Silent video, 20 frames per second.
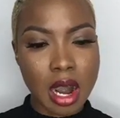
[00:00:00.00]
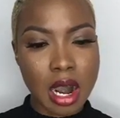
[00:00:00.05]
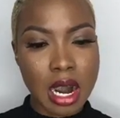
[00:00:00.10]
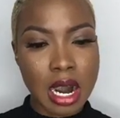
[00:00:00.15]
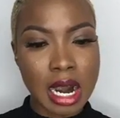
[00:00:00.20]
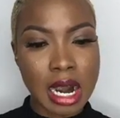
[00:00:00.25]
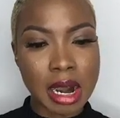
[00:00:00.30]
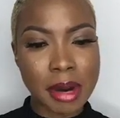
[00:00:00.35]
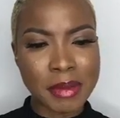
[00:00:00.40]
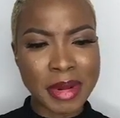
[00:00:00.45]

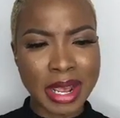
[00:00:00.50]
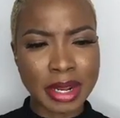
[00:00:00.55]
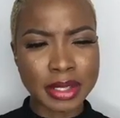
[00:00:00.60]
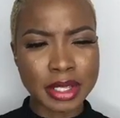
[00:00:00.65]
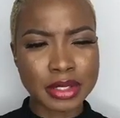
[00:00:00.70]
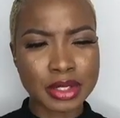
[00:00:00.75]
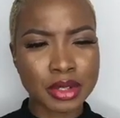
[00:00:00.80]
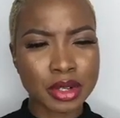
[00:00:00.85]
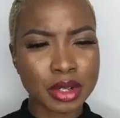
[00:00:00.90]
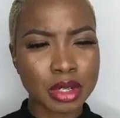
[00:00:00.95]
Now
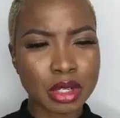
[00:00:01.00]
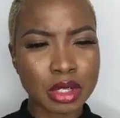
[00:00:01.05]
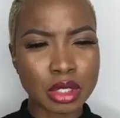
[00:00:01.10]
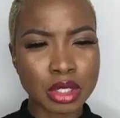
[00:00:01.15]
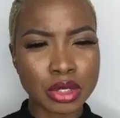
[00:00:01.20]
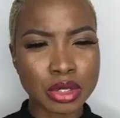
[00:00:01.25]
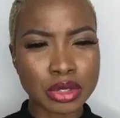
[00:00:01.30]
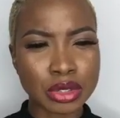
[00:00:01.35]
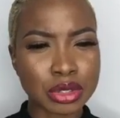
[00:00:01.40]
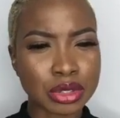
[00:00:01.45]
these
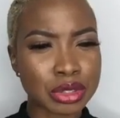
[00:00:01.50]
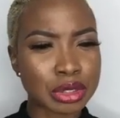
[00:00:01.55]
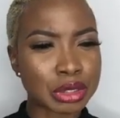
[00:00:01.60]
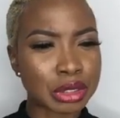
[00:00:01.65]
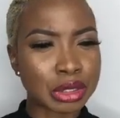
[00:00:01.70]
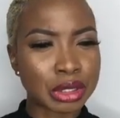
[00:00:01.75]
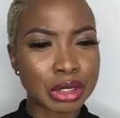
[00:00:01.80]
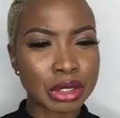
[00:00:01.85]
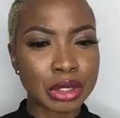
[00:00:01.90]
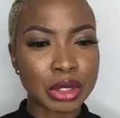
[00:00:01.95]
girls
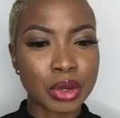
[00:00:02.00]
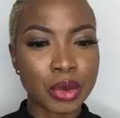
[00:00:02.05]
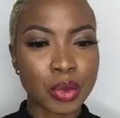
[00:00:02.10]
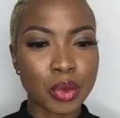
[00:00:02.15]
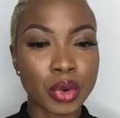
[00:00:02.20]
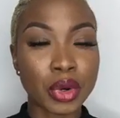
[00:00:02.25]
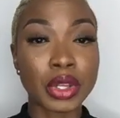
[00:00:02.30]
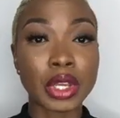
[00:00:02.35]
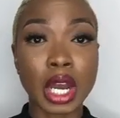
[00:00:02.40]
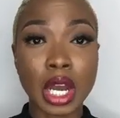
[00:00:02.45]

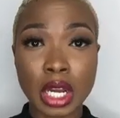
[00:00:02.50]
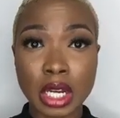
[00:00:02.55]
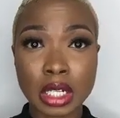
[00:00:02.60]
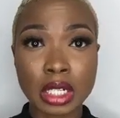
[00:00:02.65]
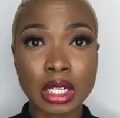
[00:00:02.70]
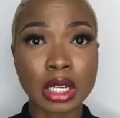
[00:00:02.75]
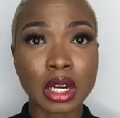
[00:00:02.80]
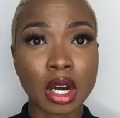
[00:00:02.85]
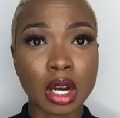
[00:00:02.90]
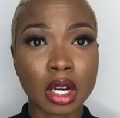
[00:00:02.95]
were
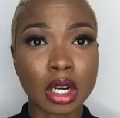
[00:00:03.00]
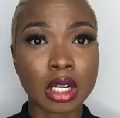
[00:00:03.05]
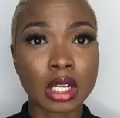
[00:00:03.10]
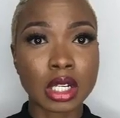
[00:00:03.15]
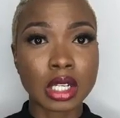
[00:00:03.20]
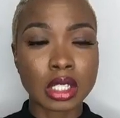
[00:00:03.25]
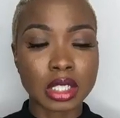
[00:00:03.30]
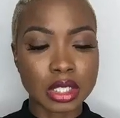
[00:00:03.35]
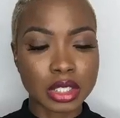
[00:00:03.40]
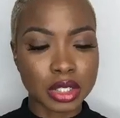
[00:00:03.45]
young
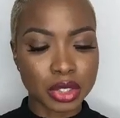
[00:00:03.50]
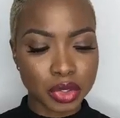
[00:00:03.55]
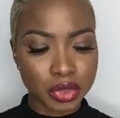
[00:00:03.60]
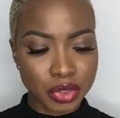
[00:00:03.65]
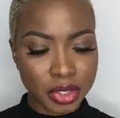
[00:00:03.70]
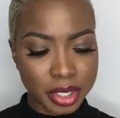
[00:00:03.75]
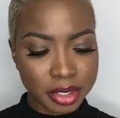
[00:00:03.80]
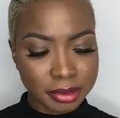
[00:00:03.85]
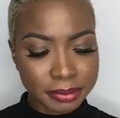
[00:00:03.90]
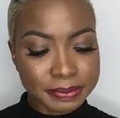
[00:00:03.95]

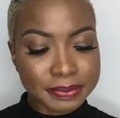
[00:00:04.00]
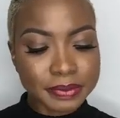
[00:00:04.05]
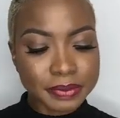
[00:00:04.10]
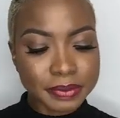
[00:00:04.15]
children,